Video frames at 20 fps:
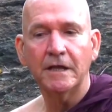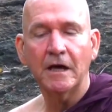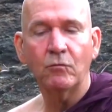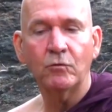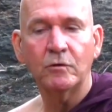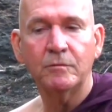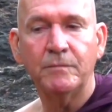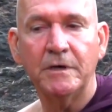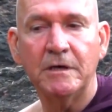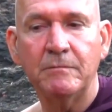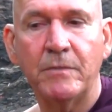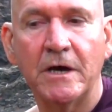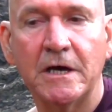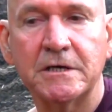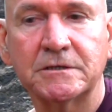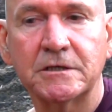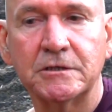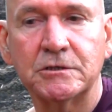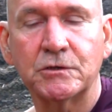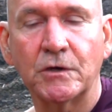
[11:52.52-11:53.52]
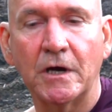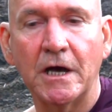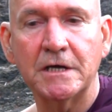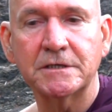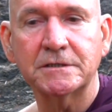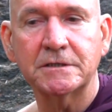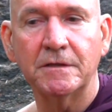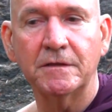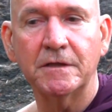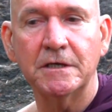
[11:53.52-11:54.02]
that would be best
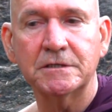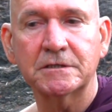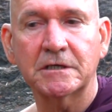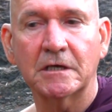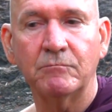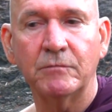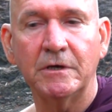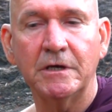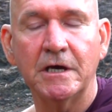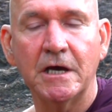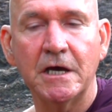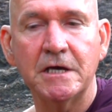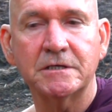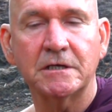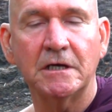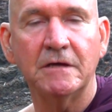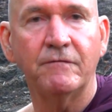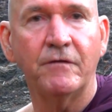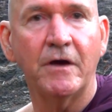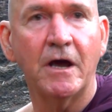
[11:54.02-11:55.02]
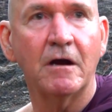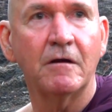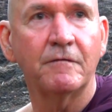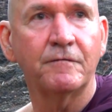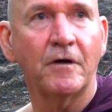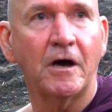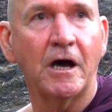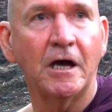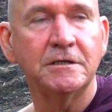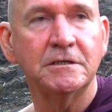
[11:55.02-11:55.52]
addressed, and this can be easily
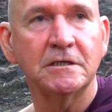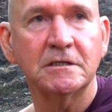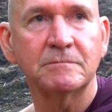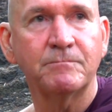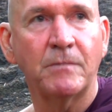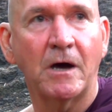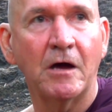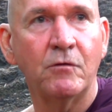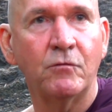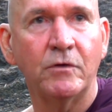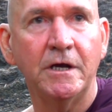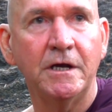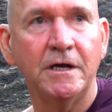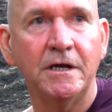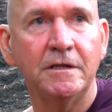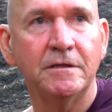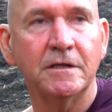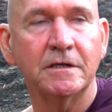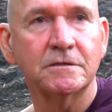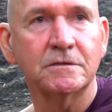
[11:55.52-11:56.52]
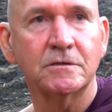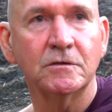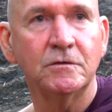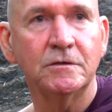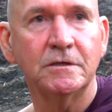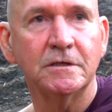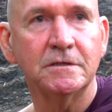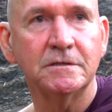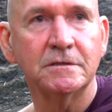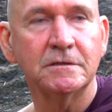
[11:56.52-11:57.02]
verified just by reading the
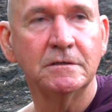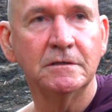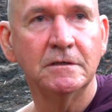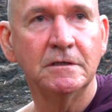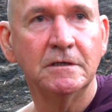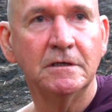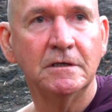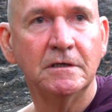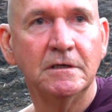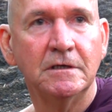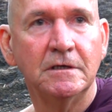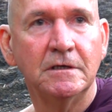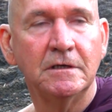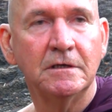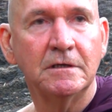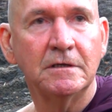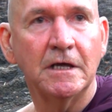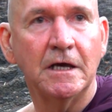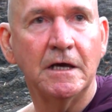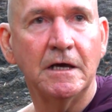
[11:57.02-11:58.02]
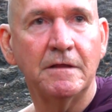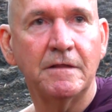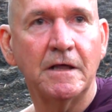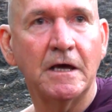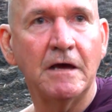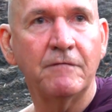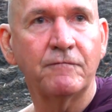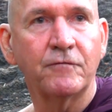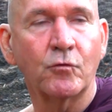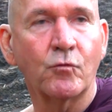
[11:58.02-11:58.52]
suttas. They're
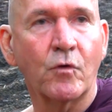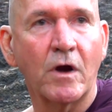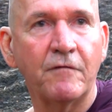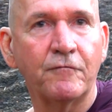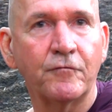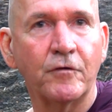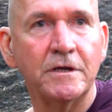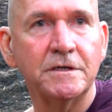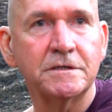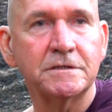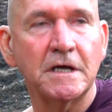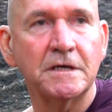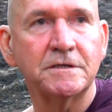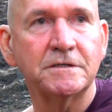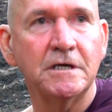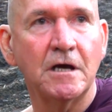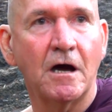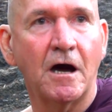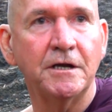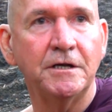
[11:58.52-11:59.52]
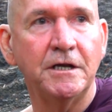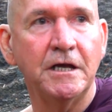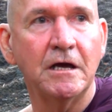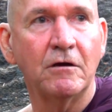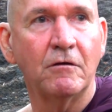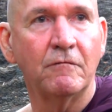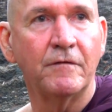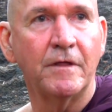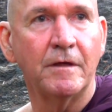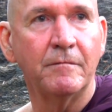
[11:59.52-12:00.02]
there for reference, that's the
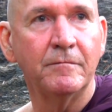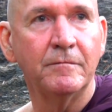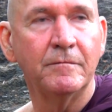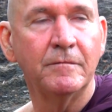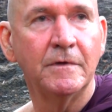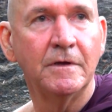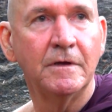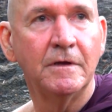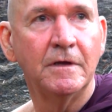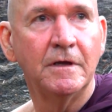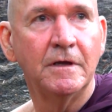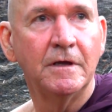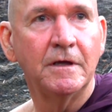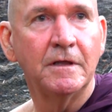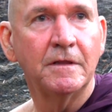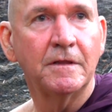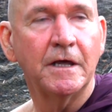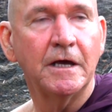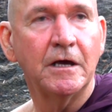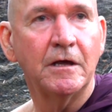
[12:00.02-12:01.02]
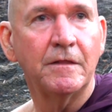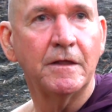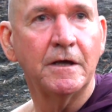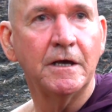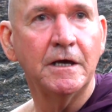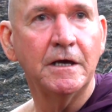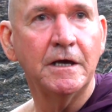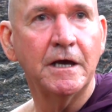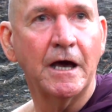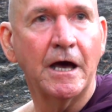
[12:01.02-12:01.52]
idea of them. They're
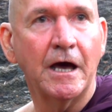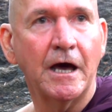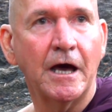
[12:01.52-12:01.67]
the,